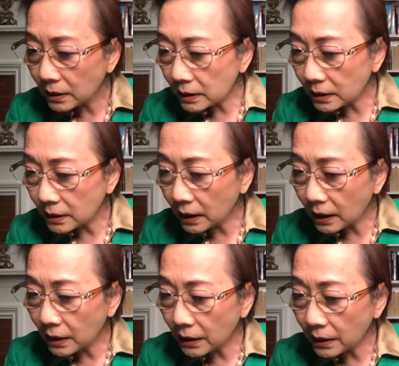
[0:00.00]
just a
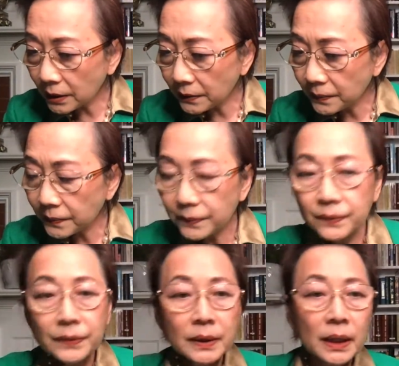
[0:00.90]
second.
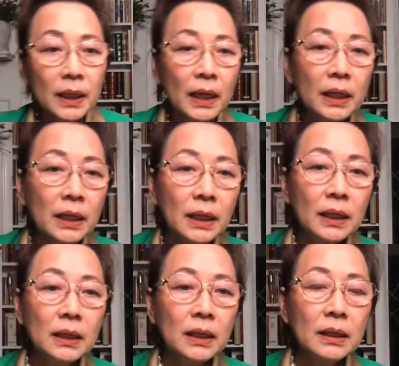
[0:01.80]
And
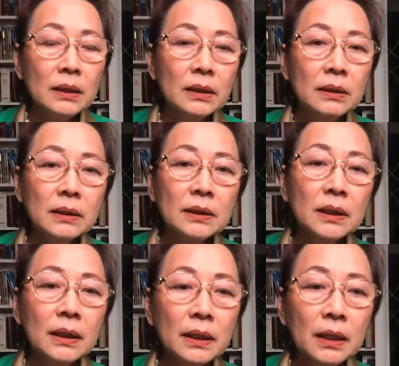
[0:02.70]
then,
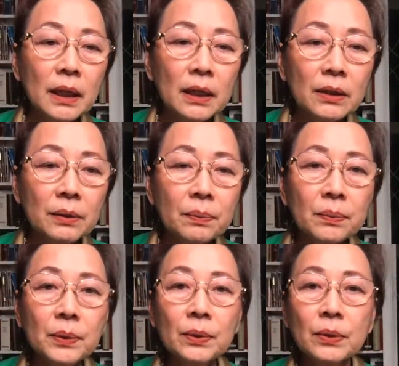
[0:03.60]
is there any other
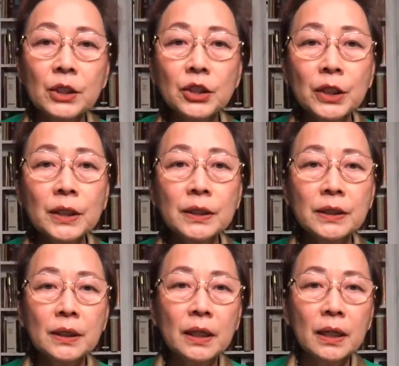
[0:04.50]

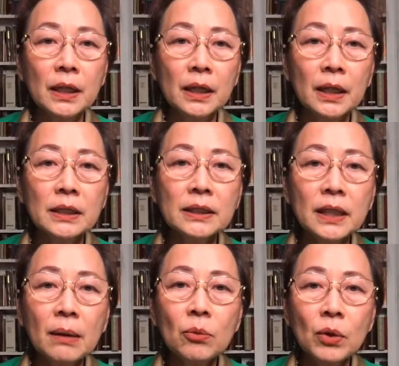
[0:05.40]
questions? Can
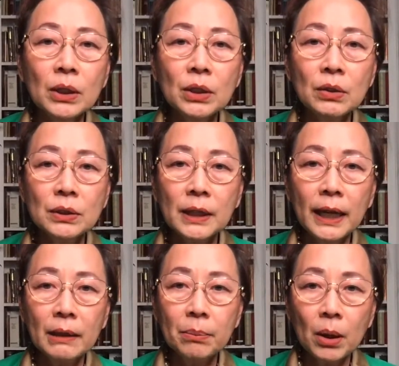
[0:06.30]
someone use
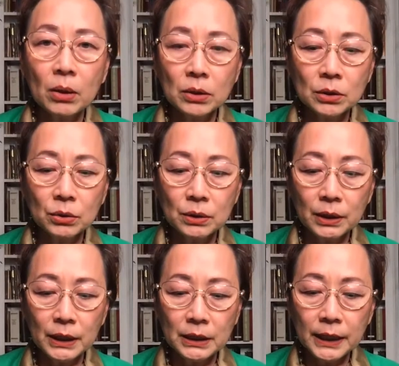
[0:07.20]
Lightbox to
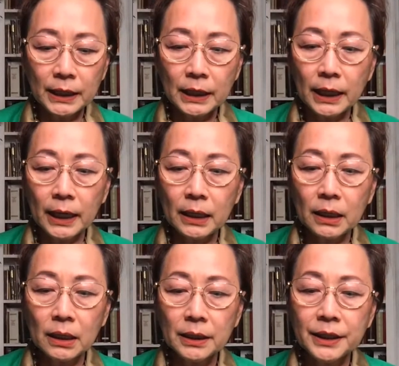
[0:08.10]
treat jet lag?
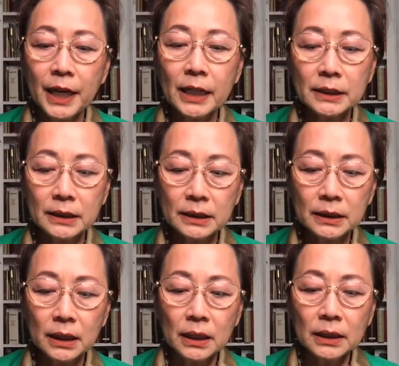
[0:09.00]
Yes,
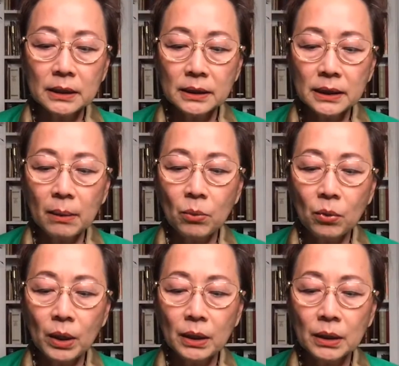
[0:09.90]

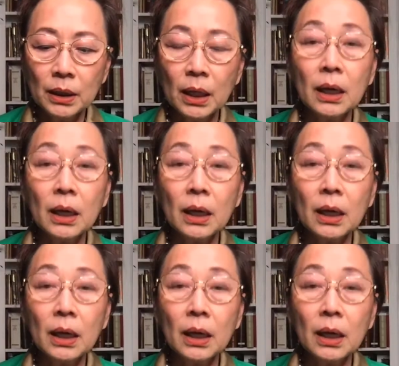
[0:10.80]
someone